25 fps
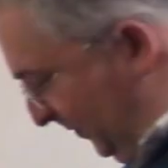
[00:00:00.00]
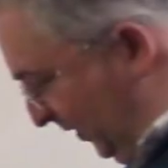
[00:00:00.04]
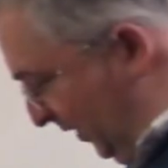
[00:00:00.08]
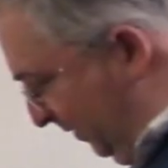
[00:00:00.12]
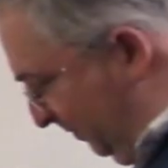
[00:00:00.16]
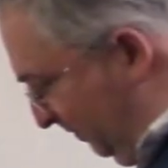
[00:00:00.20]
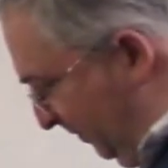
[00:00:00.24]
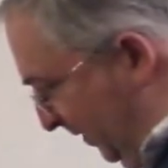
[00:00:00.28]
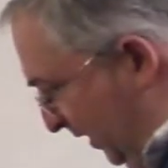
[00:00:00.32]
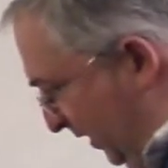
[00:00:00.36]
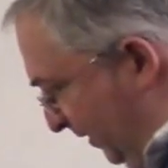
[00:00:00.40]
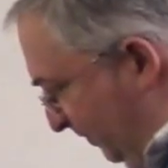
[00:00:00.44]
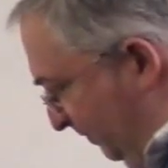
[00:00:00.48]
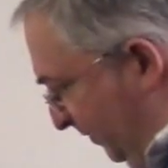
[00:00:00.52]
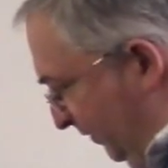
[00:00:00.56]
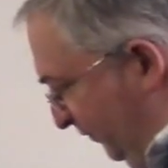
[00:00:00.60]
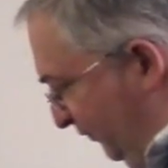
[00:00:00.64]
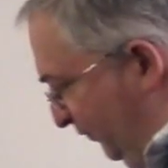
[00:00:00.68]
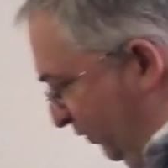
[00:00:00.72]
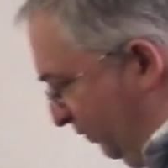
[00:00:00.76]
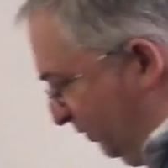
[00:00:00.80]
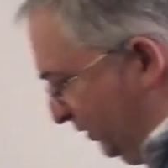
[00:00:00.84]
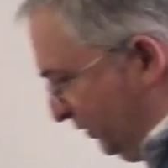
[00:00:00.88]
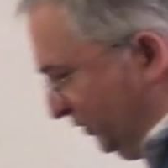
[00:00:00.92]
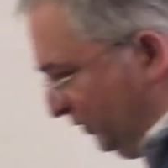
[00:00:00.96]
But
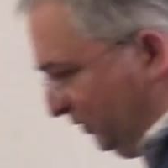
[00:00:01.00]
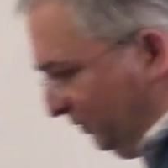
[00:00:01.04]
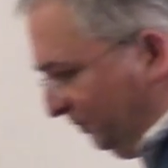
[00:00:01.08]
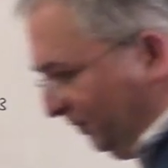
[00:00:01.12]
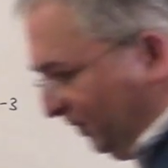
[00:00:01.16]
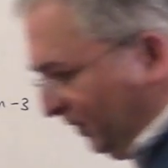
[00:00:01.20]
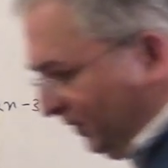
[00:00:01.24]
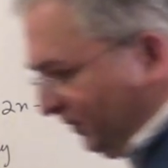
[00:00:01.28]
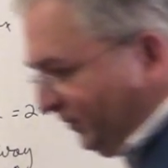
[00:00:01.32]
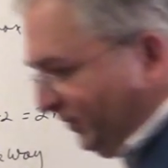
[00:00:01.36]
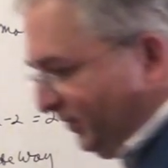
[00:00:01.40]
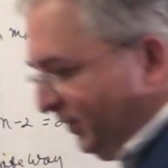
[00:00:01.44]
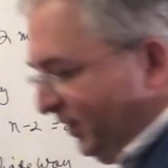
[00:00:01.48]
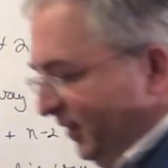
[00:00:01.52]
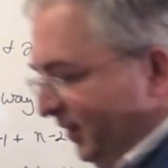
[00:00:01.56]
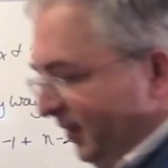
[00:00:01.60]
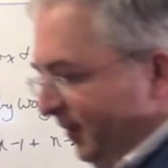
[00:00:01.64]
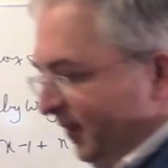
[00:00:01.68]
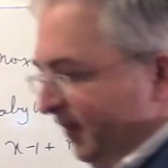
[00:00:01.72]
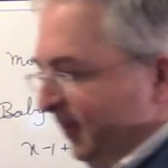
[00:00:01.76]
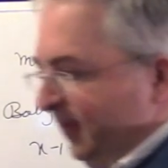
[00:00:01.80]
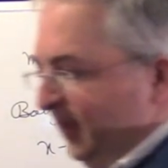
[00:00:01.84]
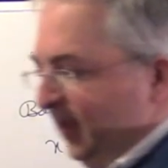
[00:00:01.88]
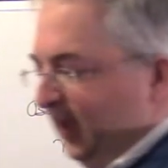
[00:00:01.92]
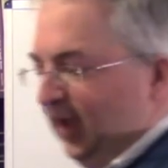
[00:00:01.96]
before we do the books,
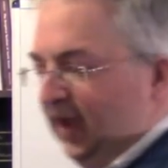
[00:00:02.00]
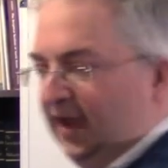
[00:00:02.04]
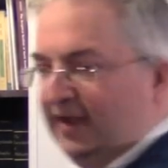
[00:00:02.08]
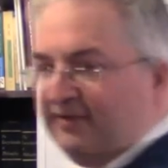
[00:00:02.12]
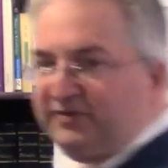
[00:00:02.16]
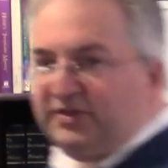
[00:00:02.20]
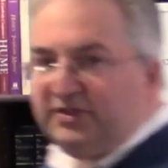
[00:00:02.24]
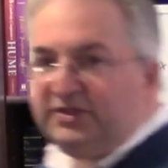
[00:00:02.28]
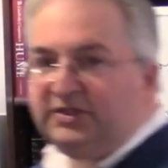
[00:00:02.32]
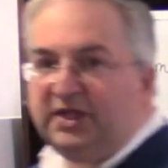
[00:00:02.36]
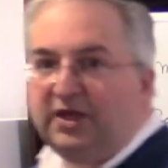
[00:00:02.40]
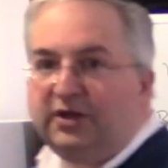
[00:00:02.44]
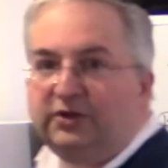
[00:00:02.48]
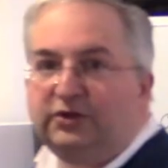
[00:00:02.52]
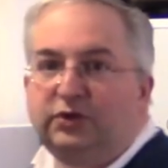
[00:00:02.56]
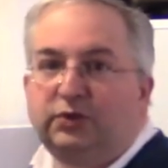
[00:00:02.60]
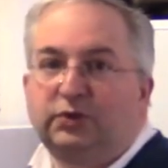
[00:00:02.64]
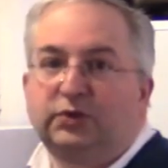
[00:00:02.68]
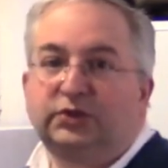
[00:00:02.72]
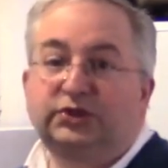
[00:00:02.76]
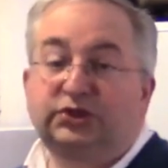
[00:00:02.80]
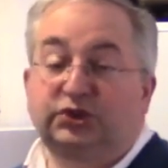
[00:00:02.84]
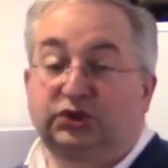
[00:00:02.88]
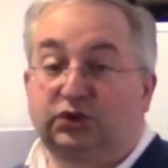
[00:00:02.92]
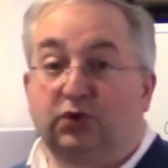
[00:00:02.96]
I have to tell you a
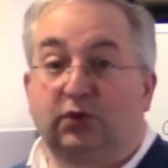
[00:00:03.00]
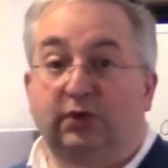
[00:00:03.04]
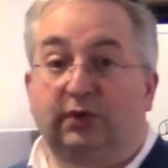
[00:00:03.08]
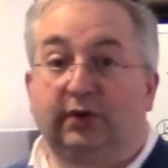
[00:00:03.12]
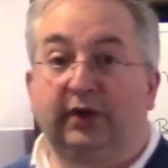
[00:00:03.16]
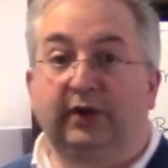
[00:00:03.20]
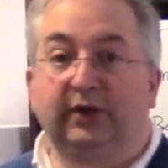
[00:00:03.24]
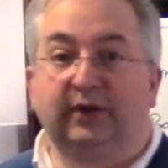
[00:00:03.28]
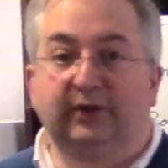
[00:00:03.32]
story.